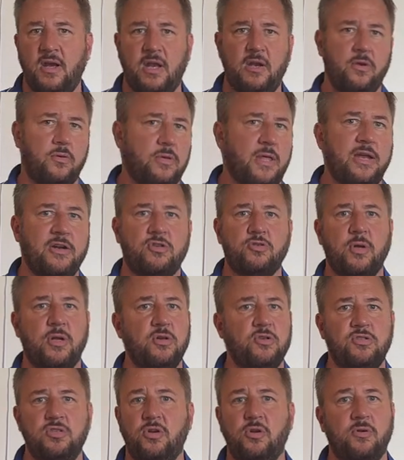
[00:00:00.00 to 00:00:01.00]
I know a lot of
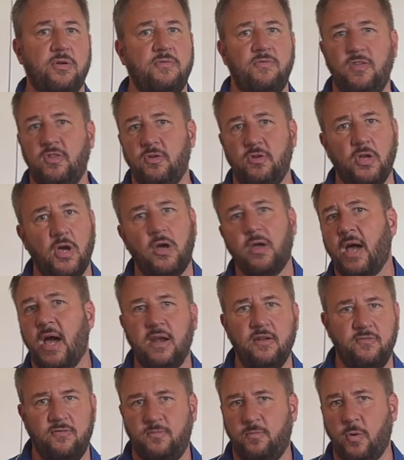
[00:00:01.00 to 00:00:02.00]
trainers that don't feed their dog
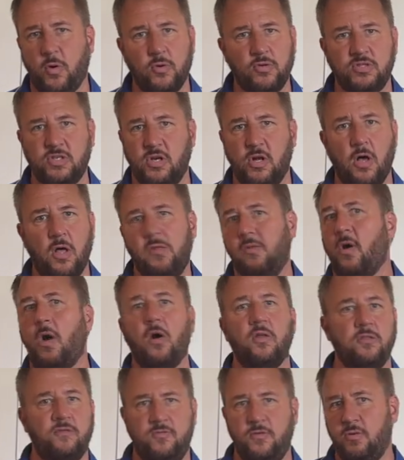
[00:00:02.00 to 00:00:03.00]
out of bowls at all.
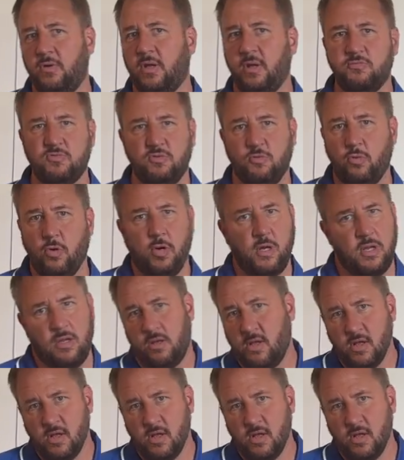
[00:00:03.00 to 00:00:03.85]
All the food comes from working.